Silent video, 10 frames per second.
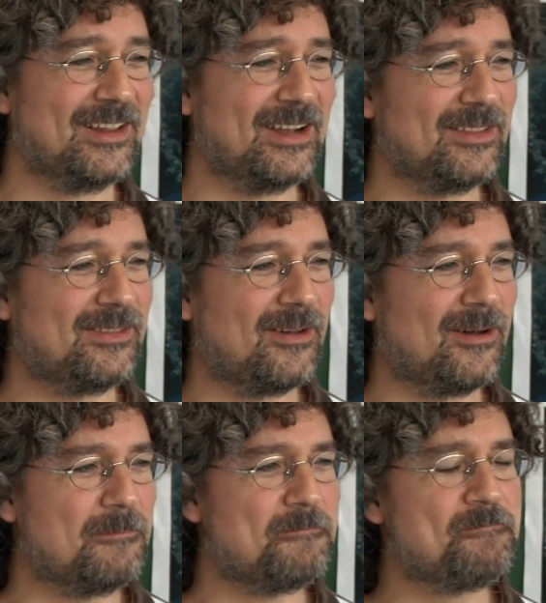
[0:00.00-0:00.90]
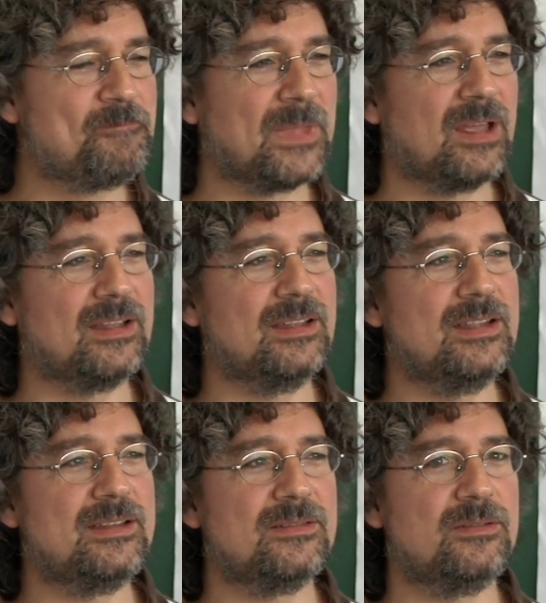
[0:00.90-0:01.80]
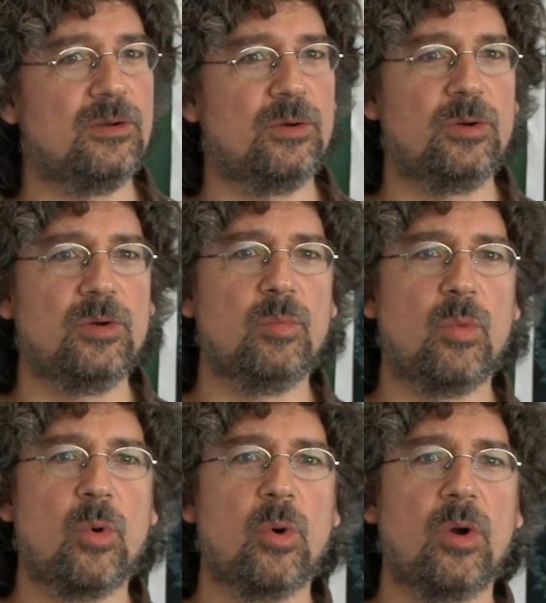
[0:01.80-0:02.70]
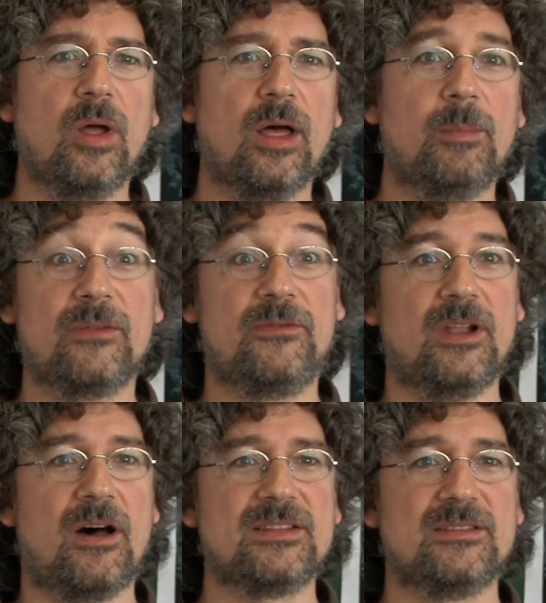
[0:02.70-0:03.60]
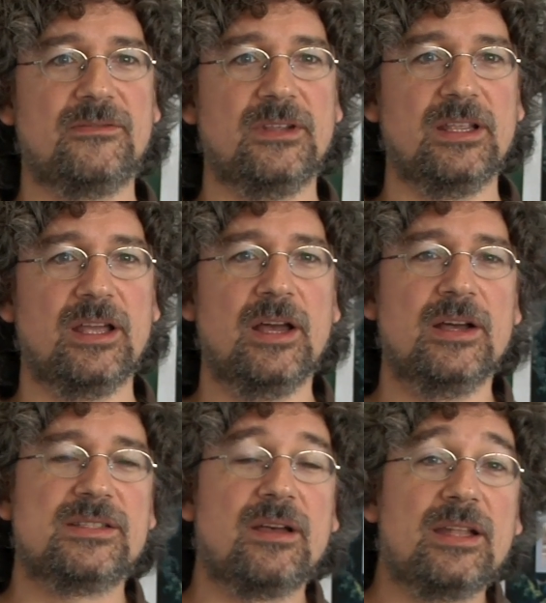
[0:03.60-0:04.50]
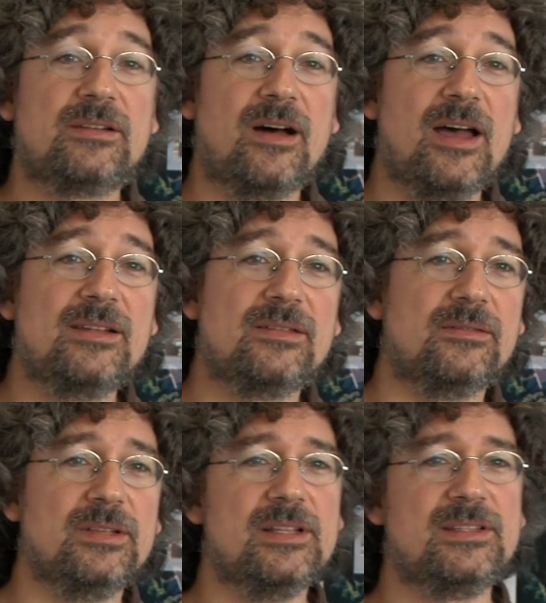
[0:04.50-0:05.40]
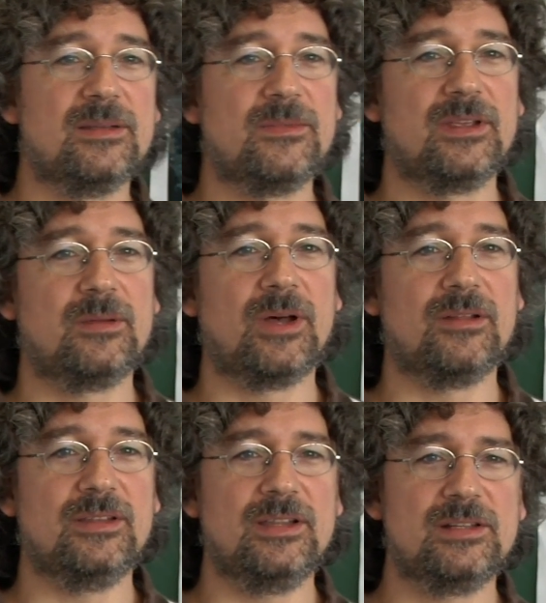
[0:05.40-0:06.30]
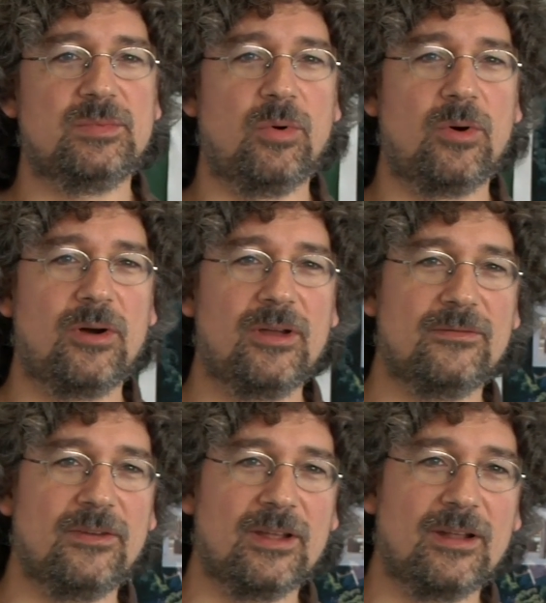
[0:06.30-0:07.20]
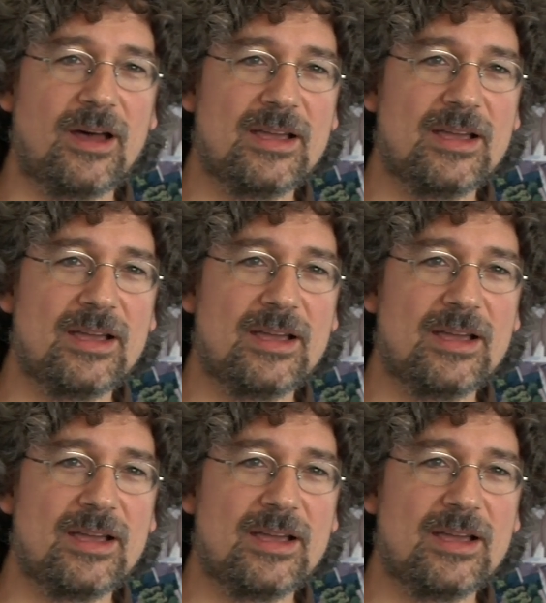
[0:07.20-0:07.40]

Then I thought, I need to learn more about philosophy. So I tried to read something about Niels Bohr and Werner